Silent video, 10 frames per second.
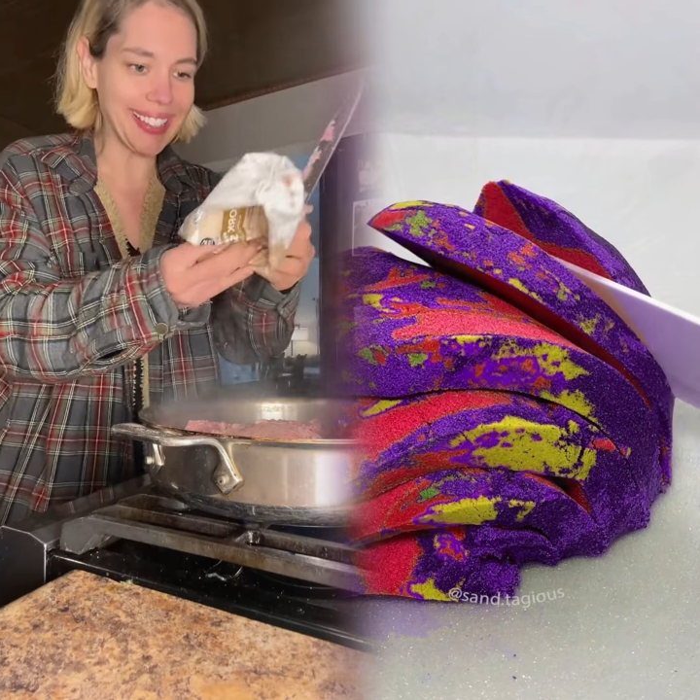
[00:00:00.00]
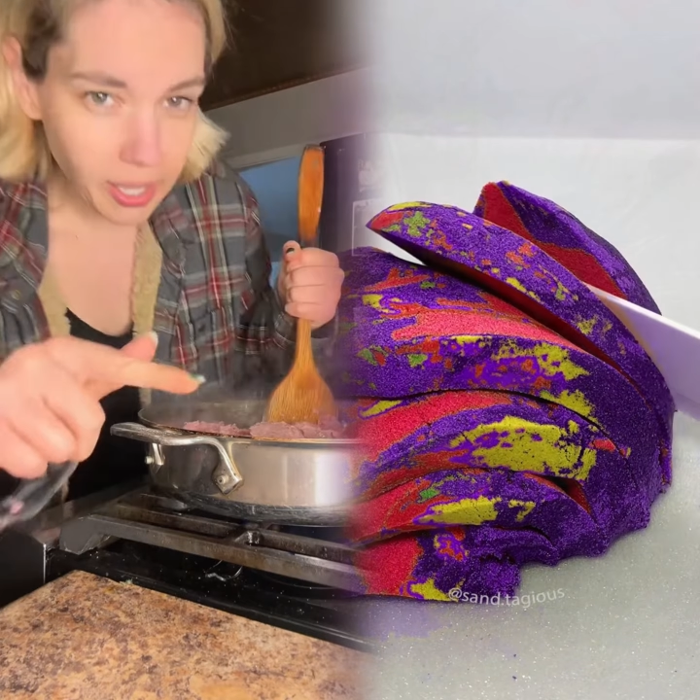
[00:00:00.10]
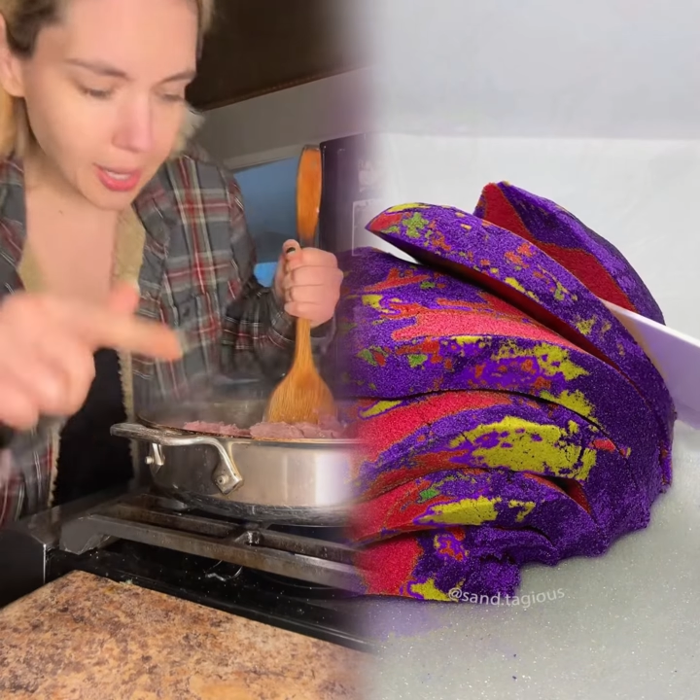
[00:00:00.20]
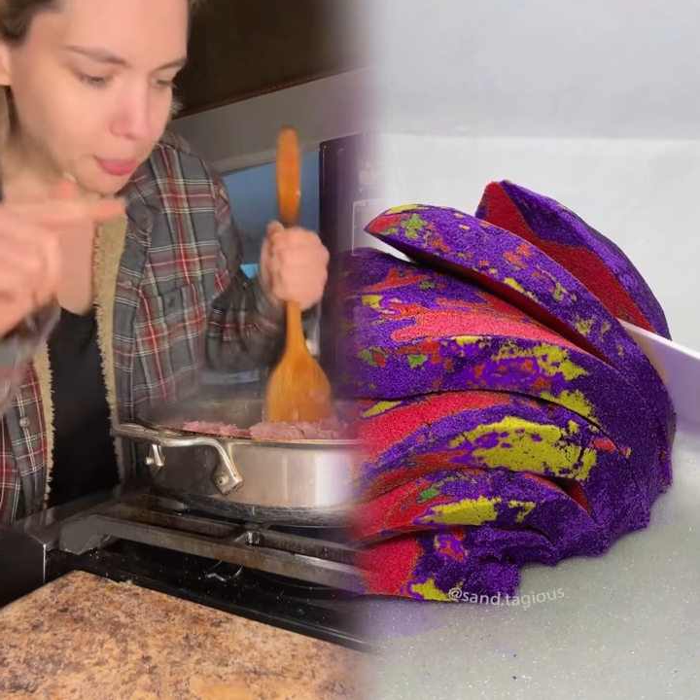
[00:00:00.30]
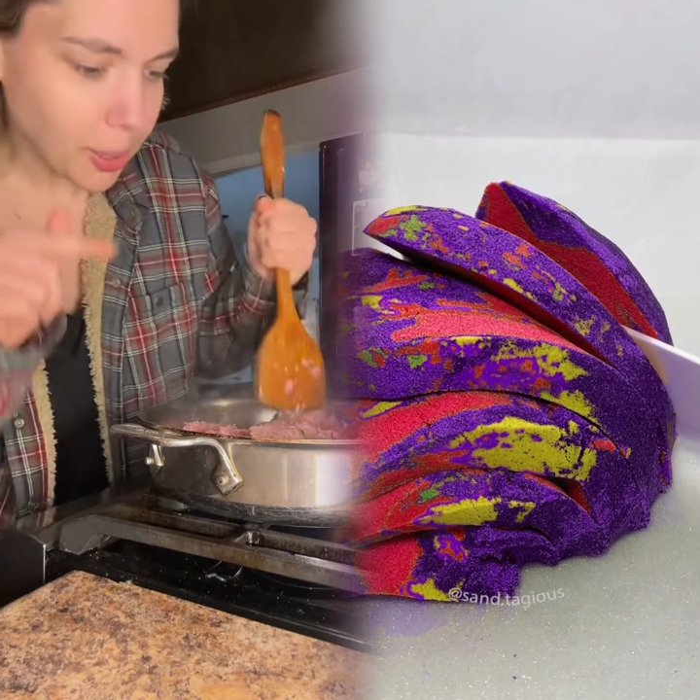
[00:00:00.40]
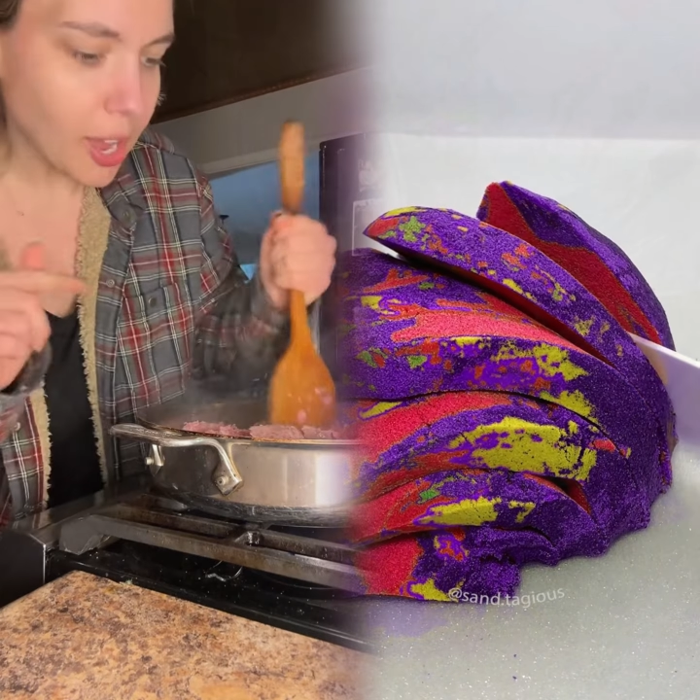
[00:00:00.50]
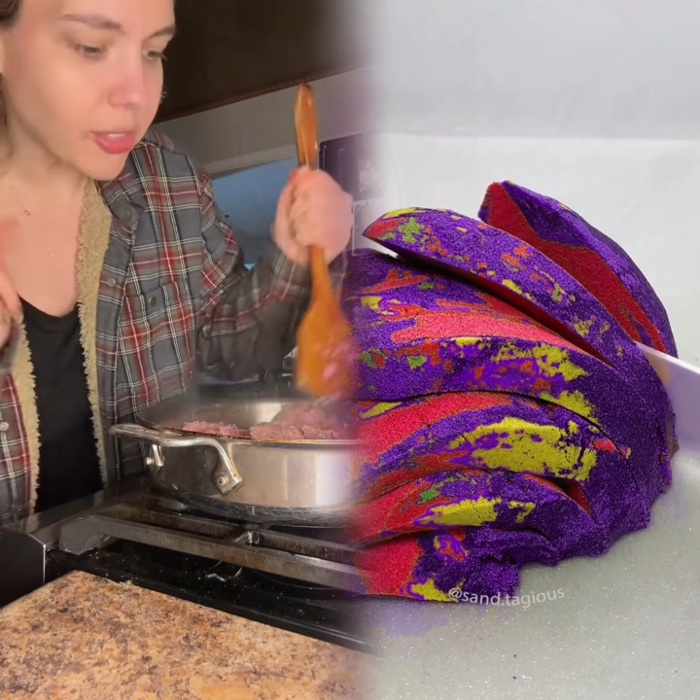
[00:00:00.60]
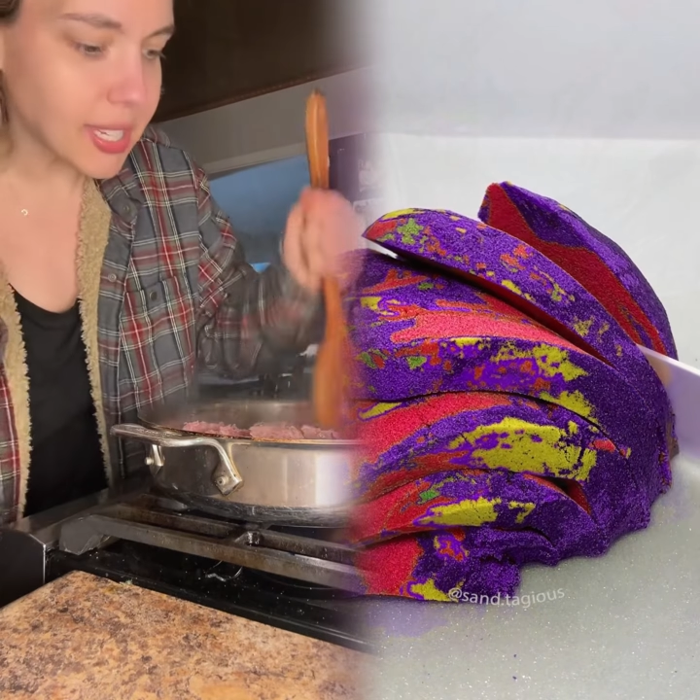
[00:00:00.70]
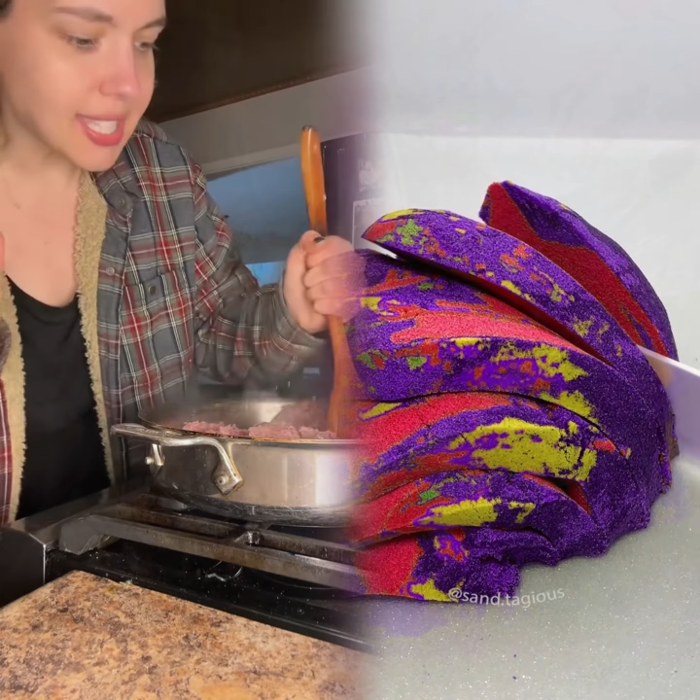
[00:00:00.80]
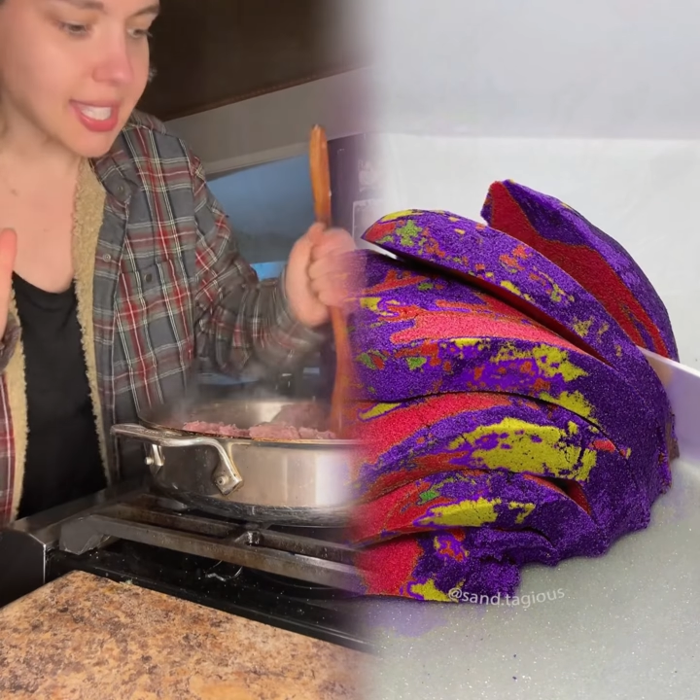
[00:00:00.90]
We're gonna
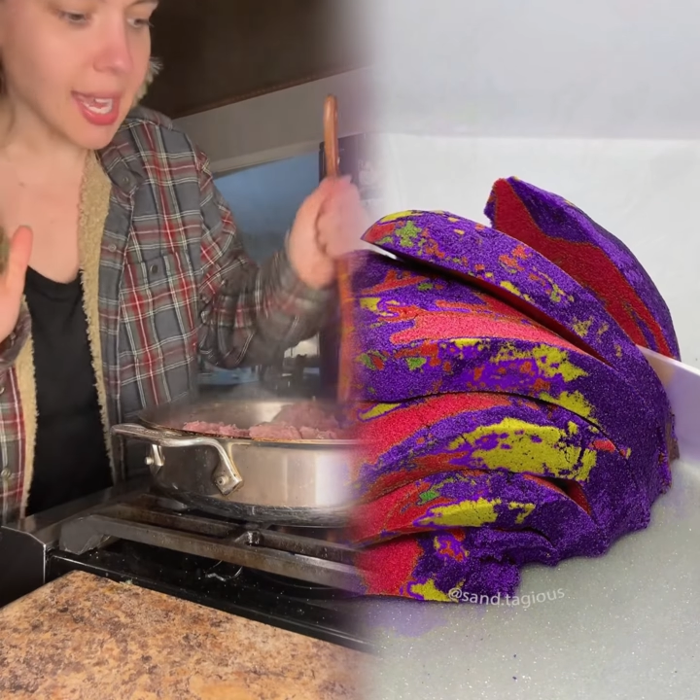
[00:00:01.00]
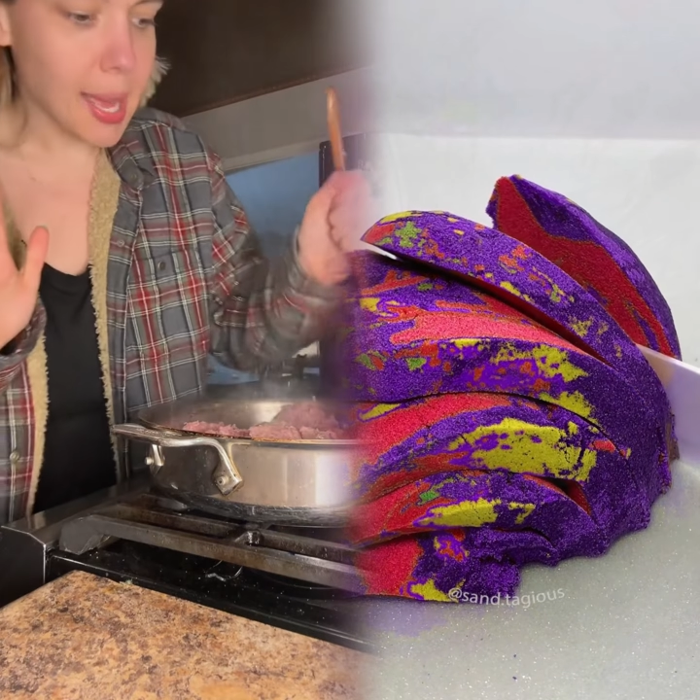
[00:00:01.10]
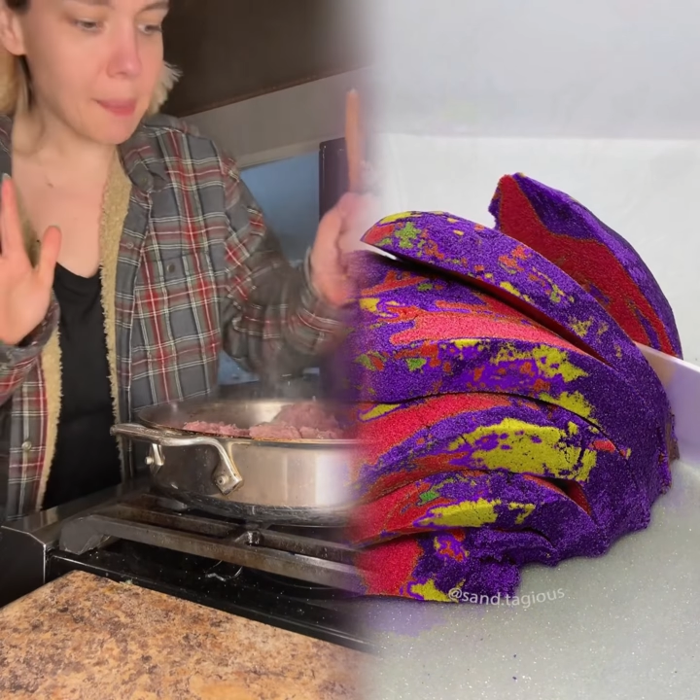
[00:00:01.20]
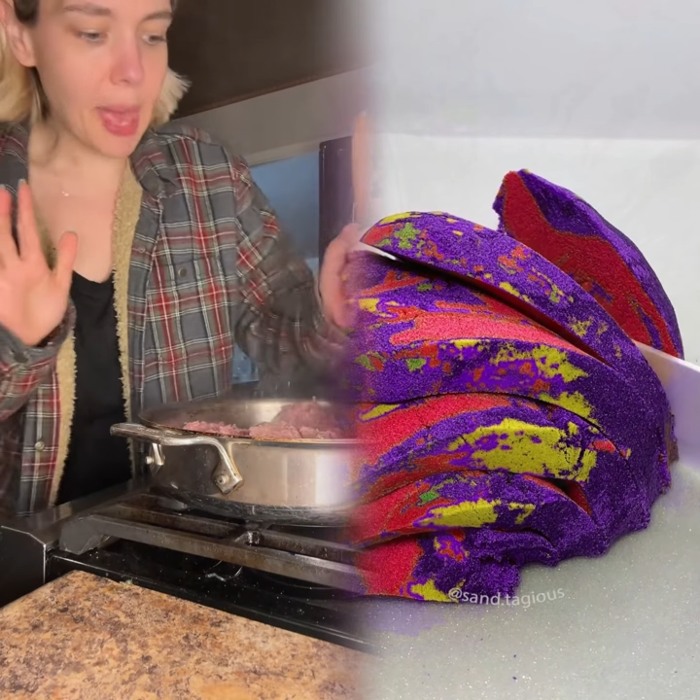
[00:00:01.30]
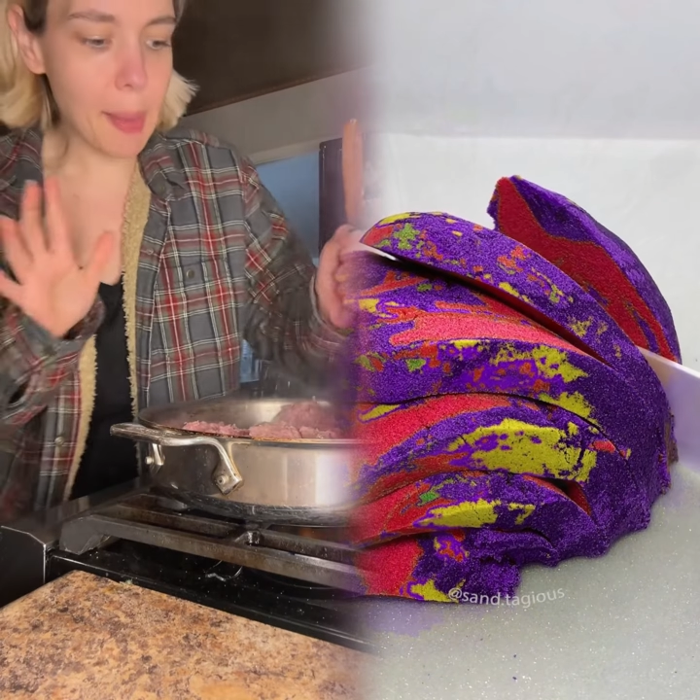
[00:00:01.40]
brown this up.